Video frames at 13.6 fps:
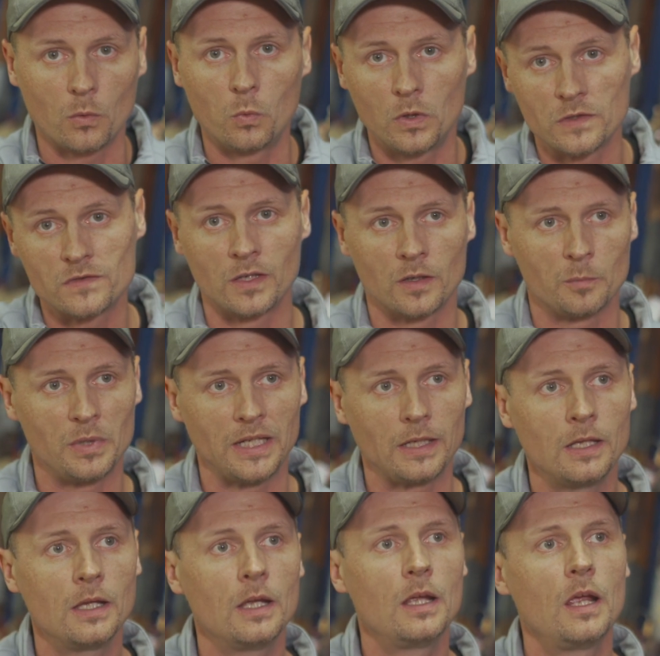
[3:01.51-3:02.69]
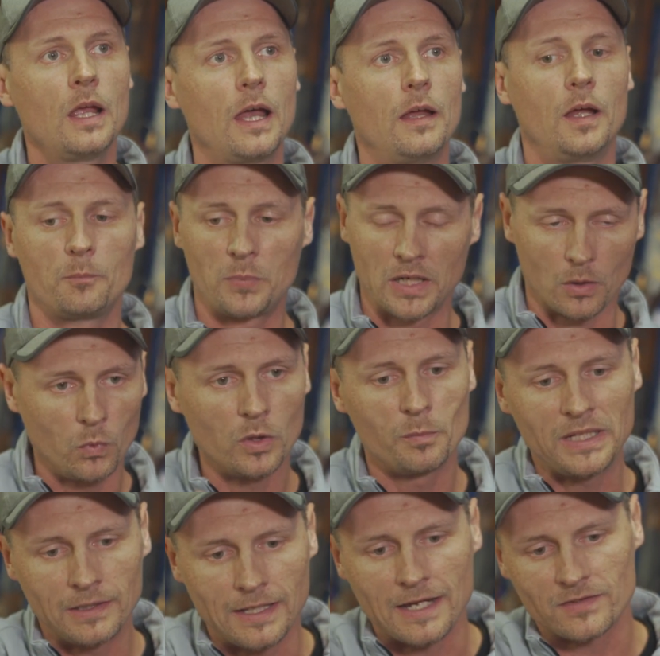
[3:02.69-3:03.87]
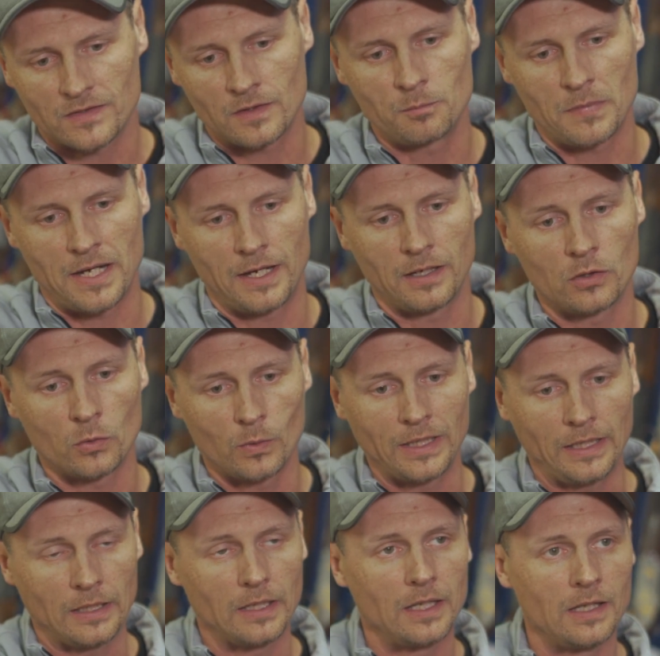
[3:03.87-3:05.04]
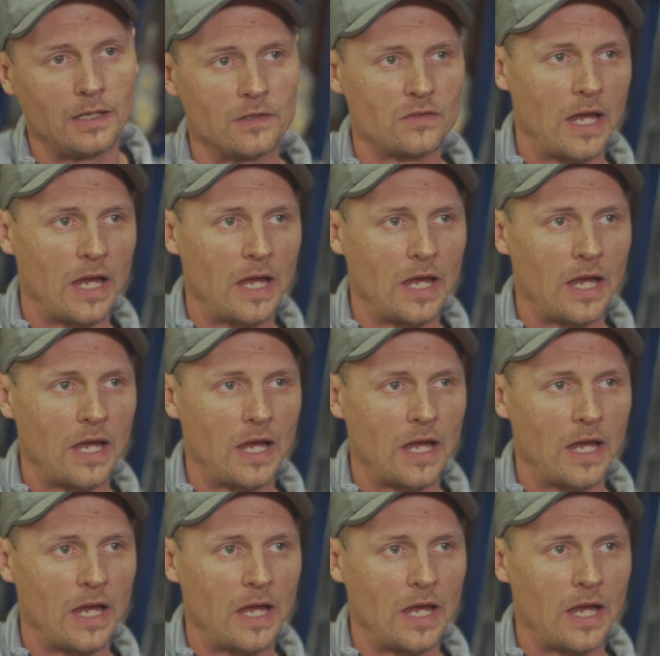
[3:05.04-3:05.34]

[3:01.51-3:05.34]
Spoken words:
the wood's going to be, but it will be less than my Guerini is.